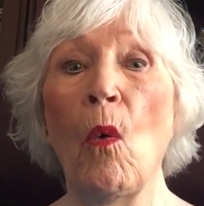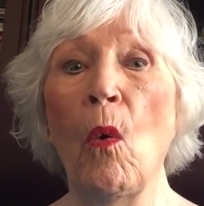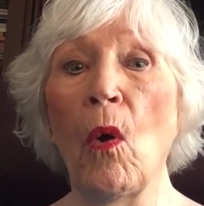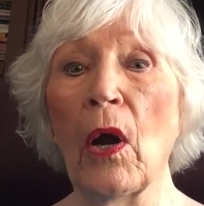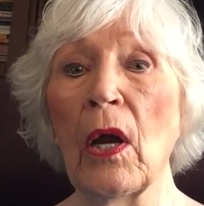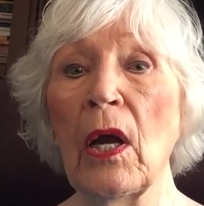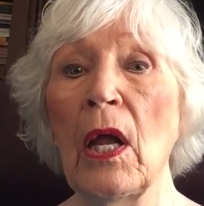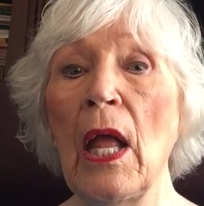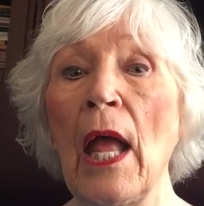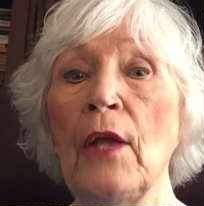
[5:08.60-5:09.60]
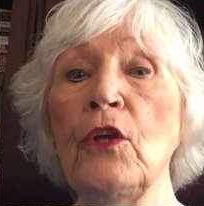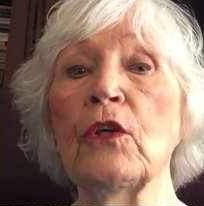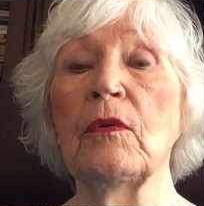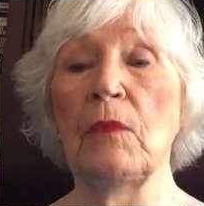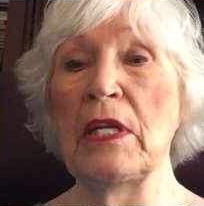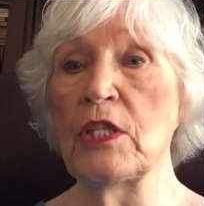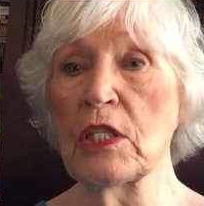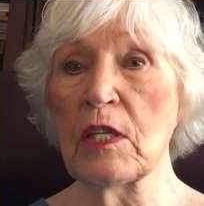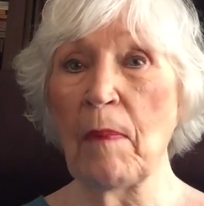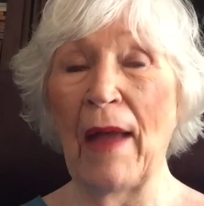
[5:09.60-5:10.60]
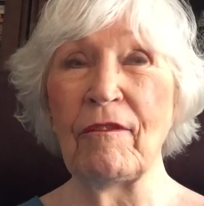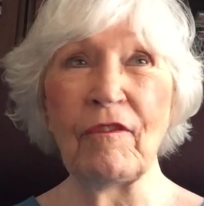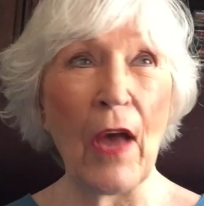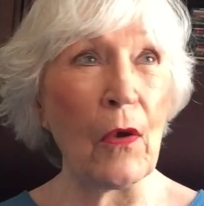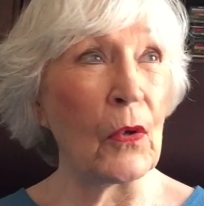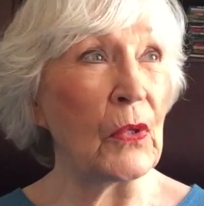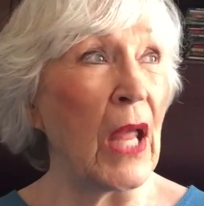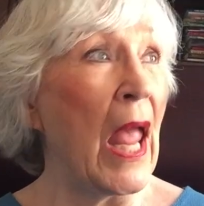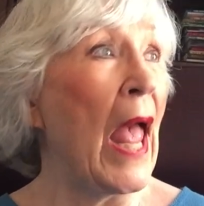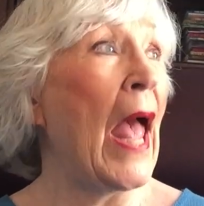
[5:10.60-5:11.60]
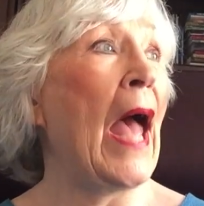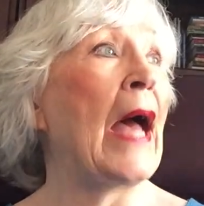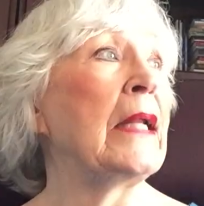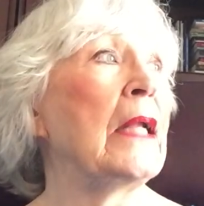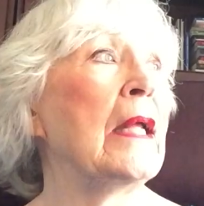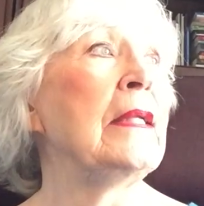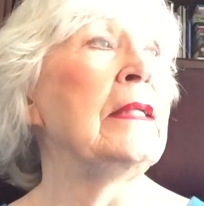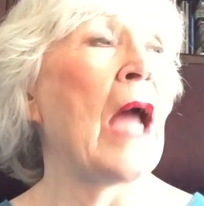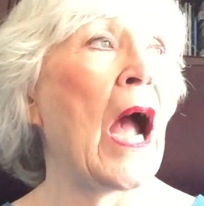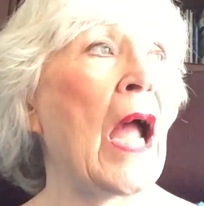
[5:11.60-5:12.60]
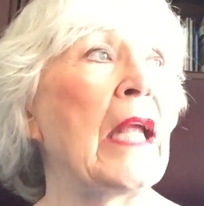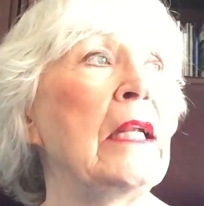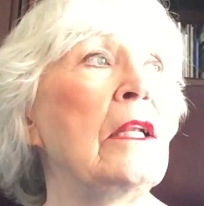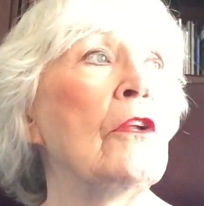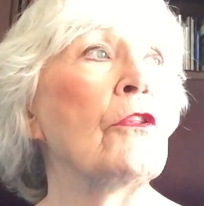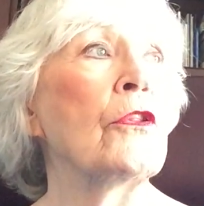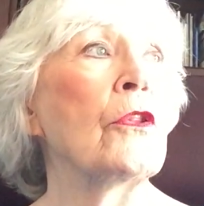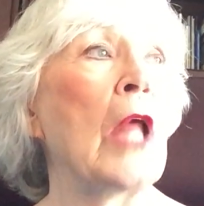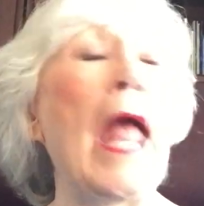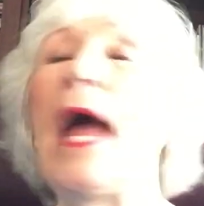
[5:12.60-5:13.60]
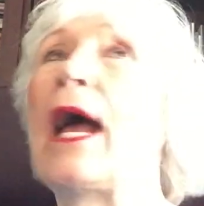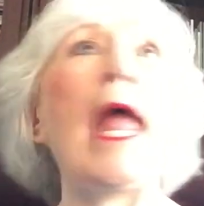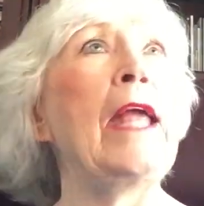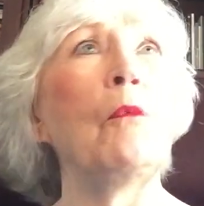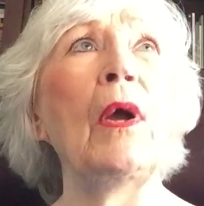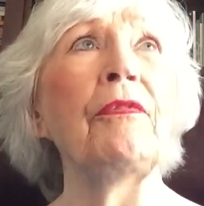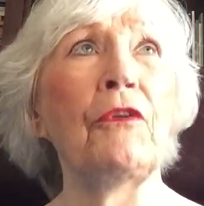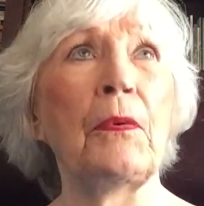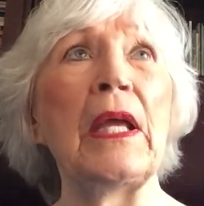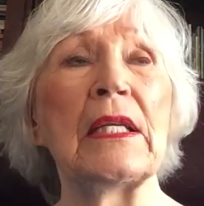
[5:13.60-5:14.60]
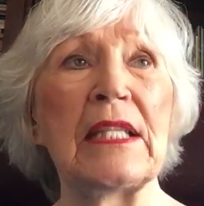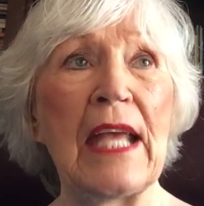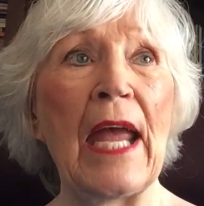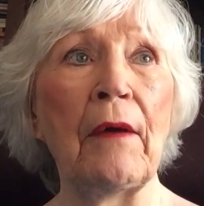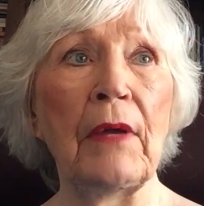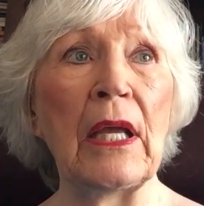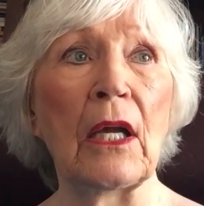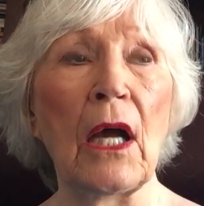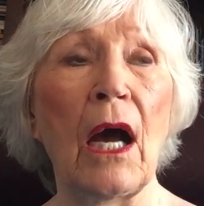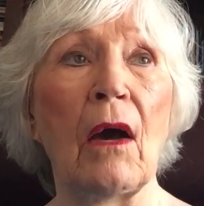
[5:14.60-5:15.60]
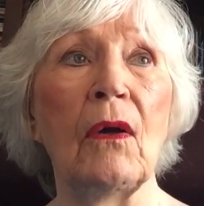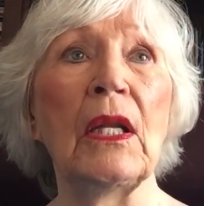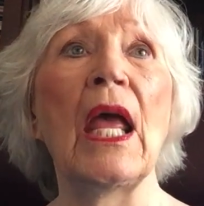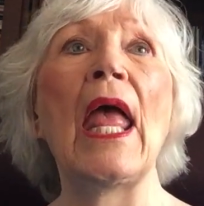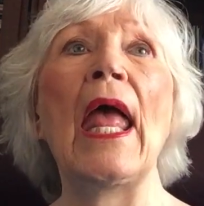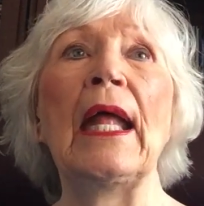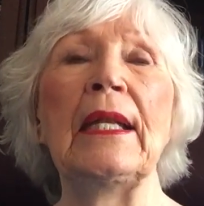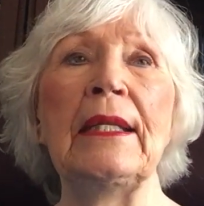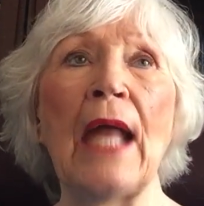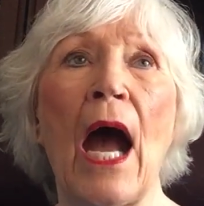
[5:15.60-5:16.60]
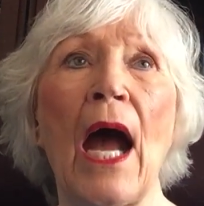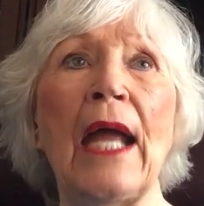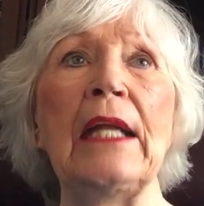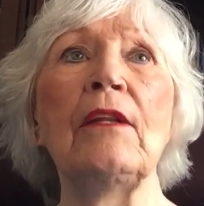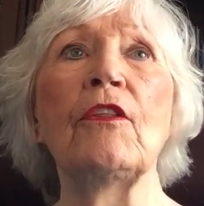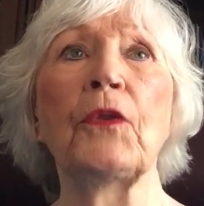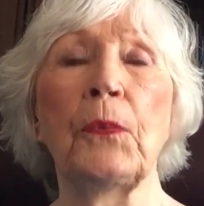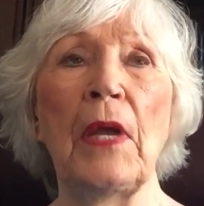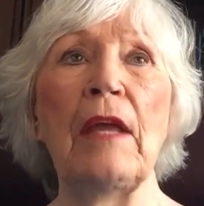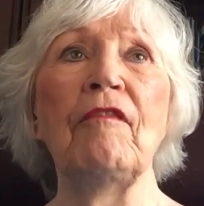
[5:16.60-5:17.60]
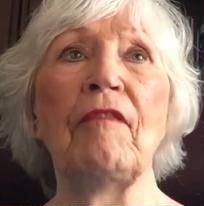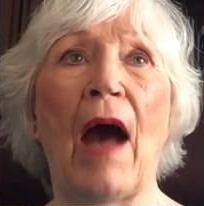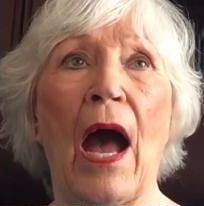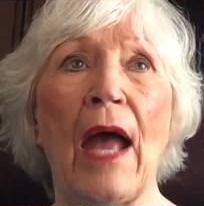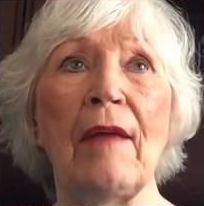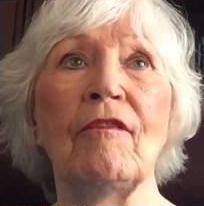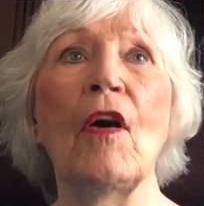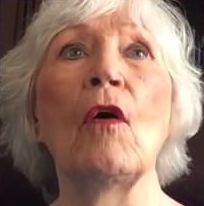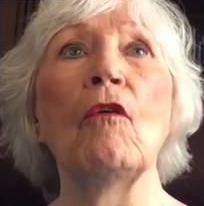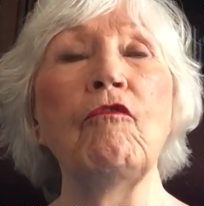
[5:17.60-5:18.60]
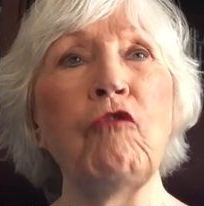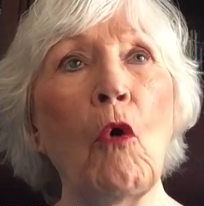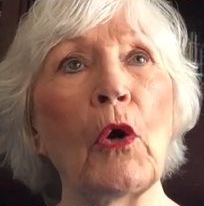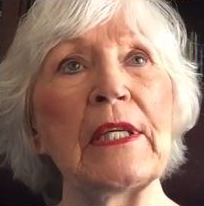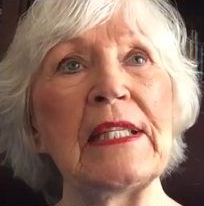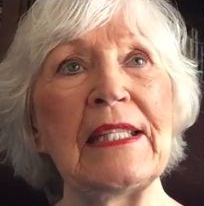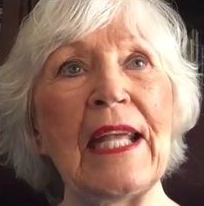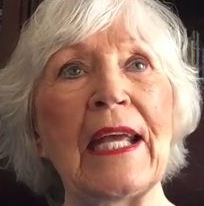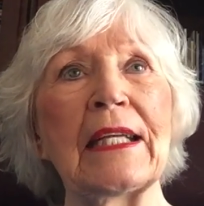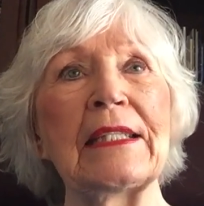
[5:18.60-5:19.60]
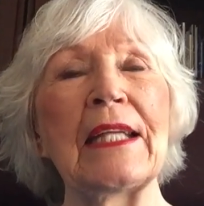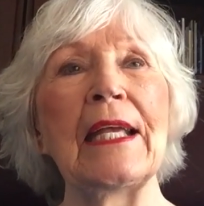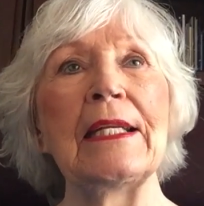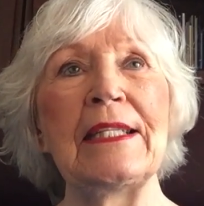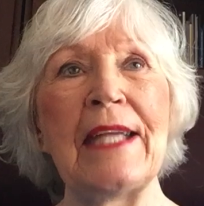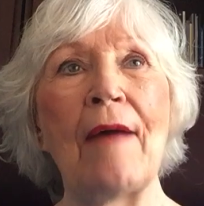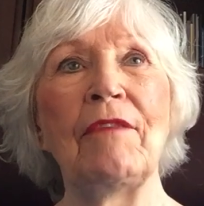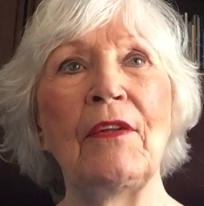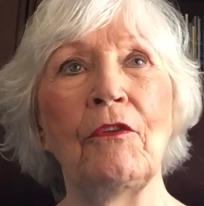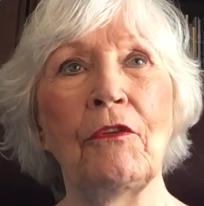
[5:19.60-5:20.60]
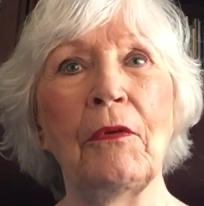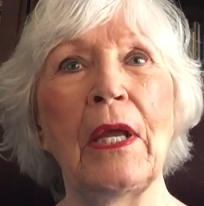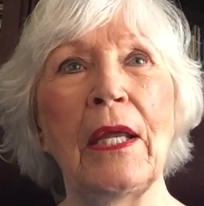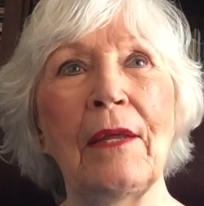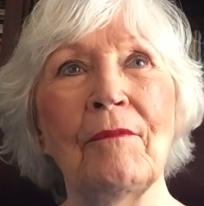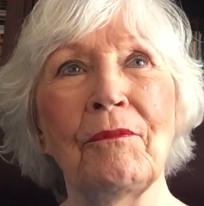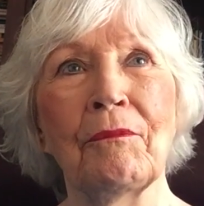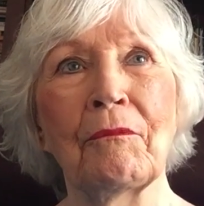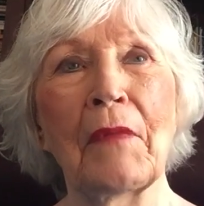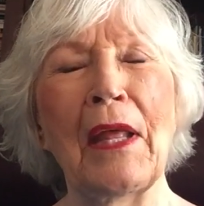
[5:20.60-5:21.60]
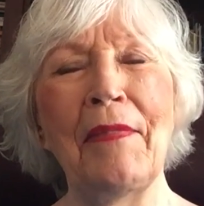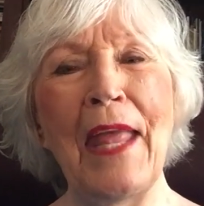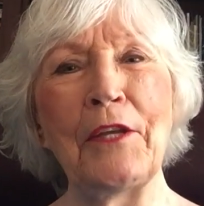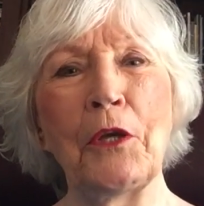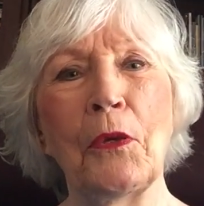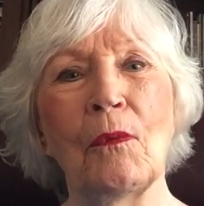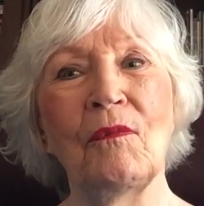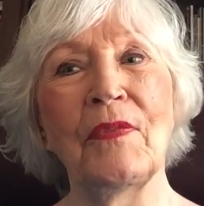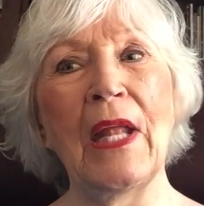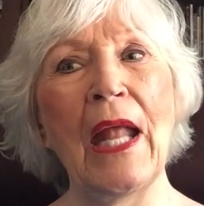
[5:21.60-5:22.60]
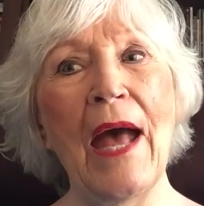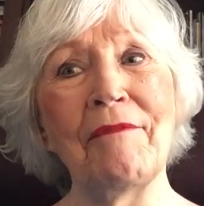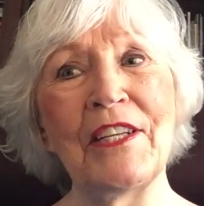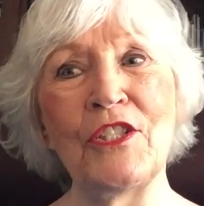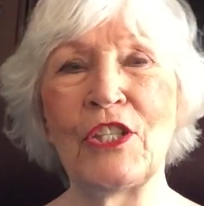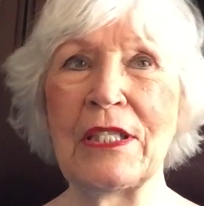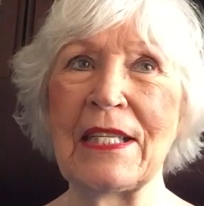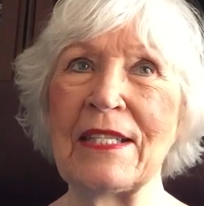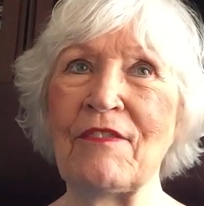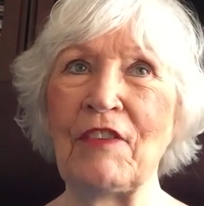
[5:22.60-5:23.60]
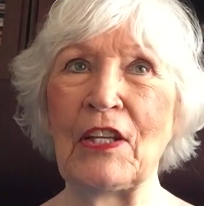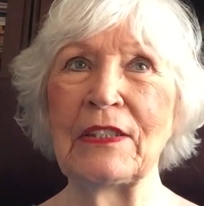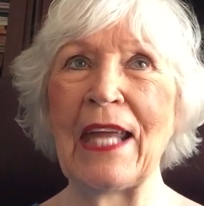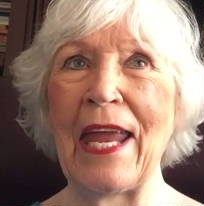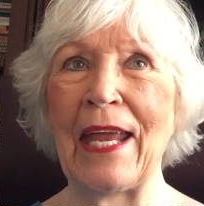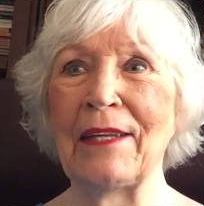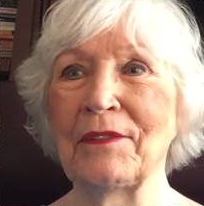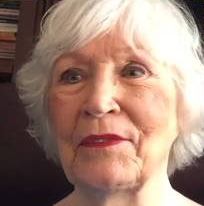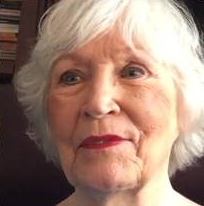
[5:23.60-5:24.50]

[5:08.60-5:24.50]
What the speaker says: or you can reach us by phone at 813 is the area code, 935-4673. Thank you. Have a Jesus-filled day.